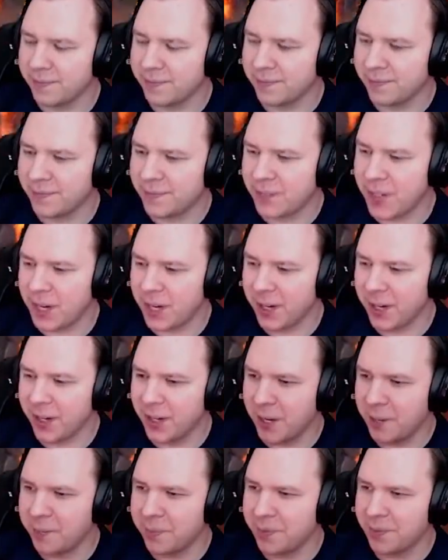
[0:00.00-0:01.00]
talking
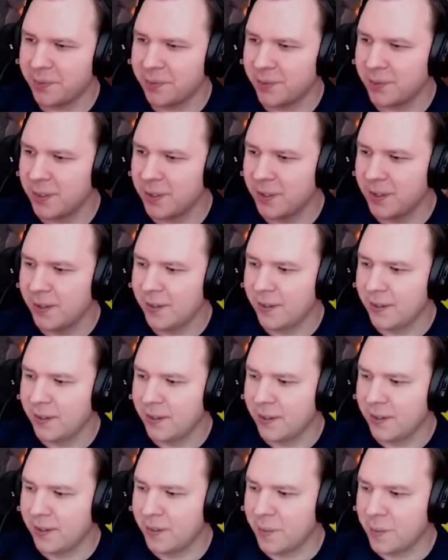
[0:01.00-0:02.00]
up
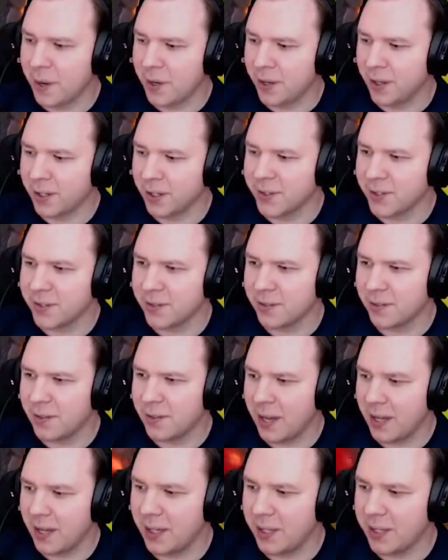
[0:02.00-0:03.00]
Monarchs,
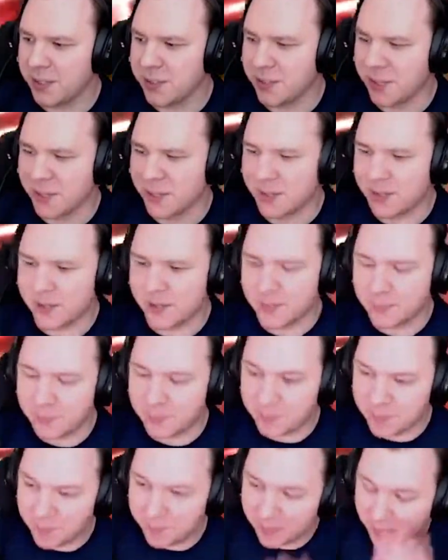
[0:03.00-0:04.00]
and he this.
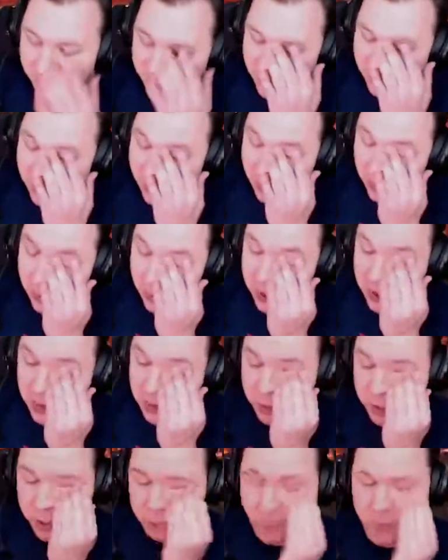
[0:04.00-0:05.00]
We
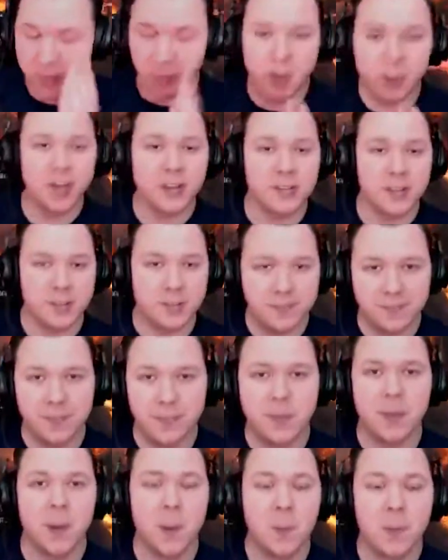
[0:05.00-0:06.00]
just break, honestly.
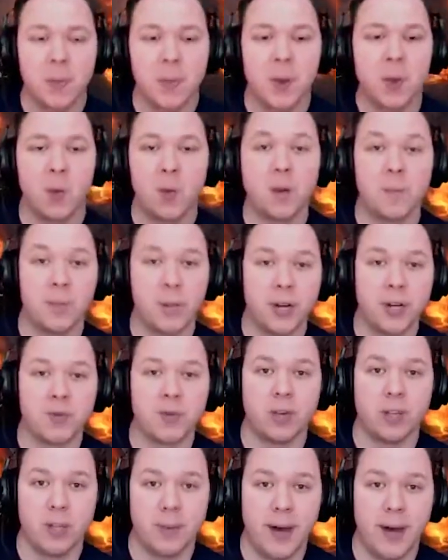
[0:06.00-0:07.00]
We break
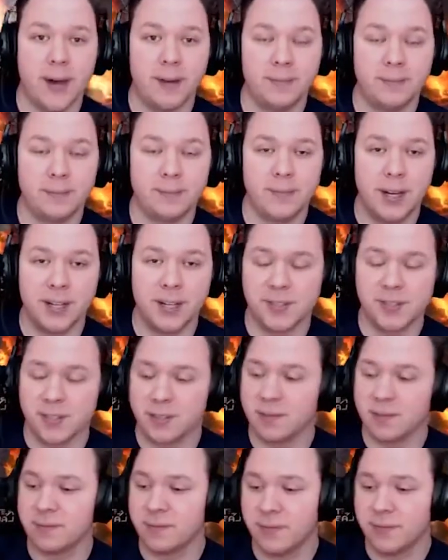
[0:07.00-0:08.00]
really bad, honestly.
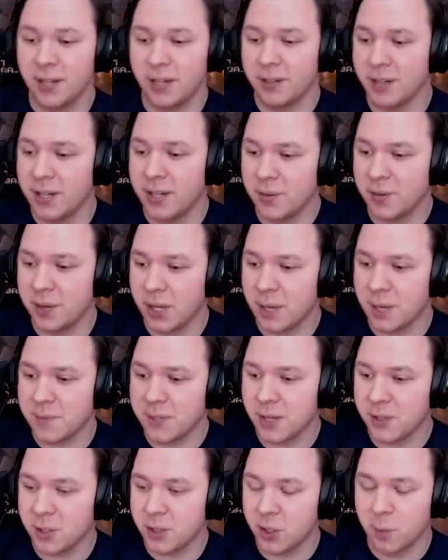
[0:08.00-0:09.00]
You know, when it comes
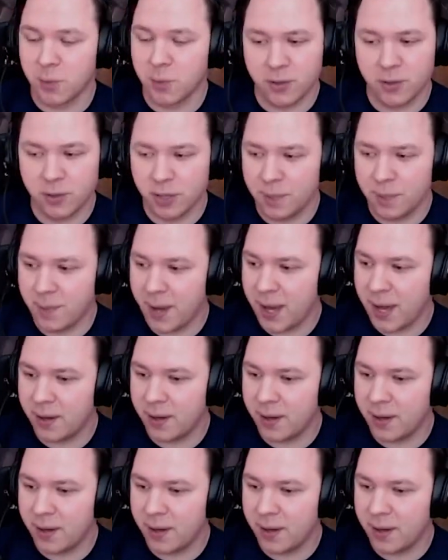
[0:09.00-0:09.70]
down to it, you break really bad,